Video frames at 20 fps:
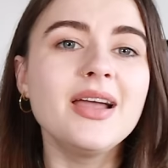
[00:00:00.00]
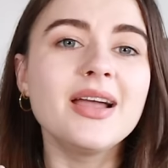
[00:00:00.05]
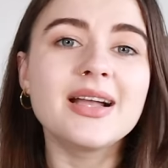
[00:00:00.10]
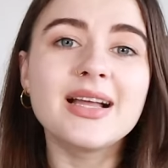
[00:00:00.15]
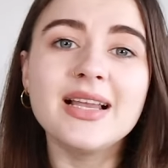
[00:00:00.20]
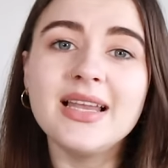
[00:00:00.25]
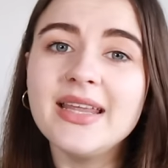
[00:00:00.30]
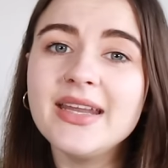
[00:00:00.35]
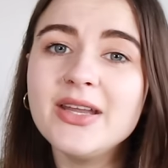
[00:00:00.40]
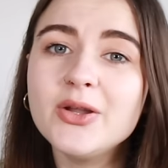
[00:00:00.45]

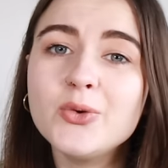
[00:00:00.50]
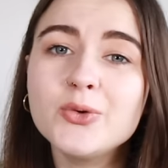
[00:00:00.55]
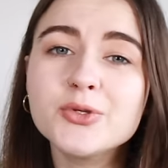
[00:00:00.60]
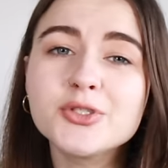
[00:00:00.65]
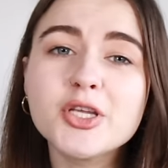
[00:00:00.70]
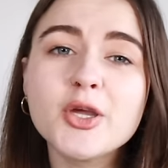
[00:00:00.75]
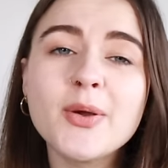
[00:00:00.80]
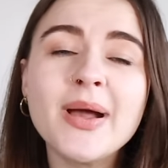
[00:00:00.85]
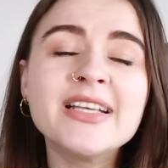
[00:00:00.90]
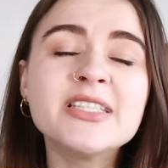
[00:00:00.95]
Clint
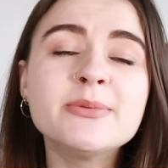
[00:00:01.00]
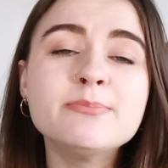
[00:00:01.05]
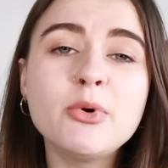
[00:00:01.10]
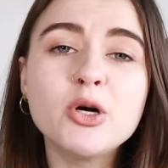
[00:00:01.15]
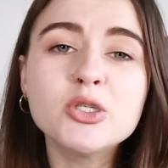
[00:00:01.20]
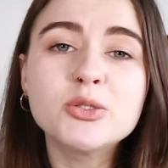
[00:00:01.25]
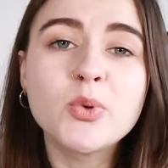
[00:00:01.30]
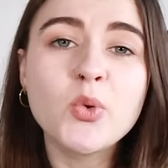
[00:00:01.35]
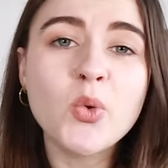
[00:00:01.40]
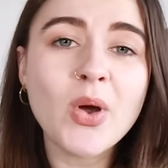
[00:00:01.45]
also has
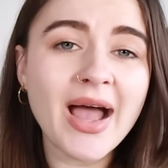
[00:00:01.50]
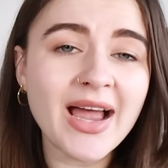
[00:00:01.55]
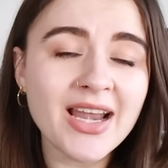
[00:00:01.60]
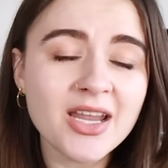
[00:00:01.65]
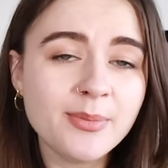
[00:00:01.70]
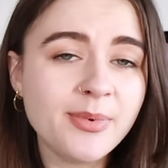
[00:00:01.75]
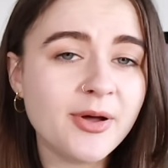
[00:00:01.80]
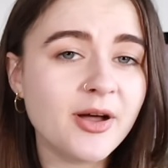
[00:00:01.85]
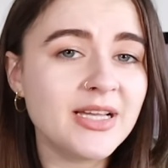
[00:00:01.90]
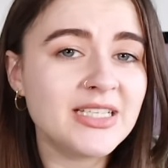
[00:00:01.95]
multiple
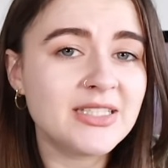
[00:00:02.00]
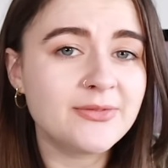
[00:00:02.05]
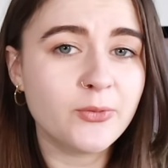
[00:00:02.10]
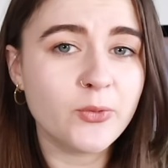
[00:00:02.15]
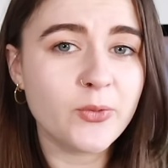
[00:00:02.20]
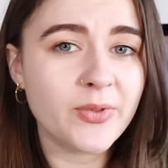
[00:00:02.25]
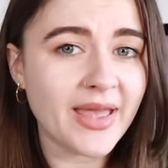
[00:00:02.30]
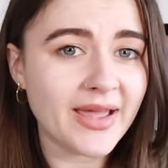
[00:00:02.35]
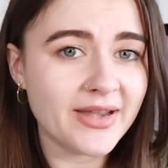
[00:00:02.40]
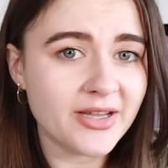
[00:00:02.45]
alibis
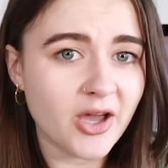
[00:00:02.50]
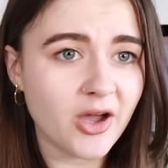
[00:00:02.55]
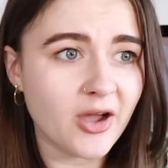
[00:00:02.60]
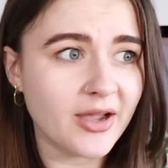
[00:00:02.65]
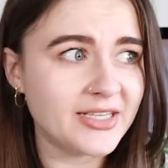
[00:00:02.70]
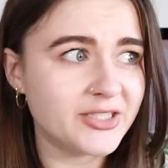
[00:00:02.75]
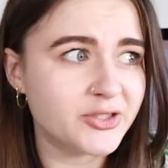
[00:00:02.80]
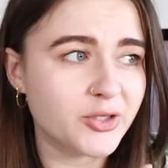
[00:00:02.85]
for that night,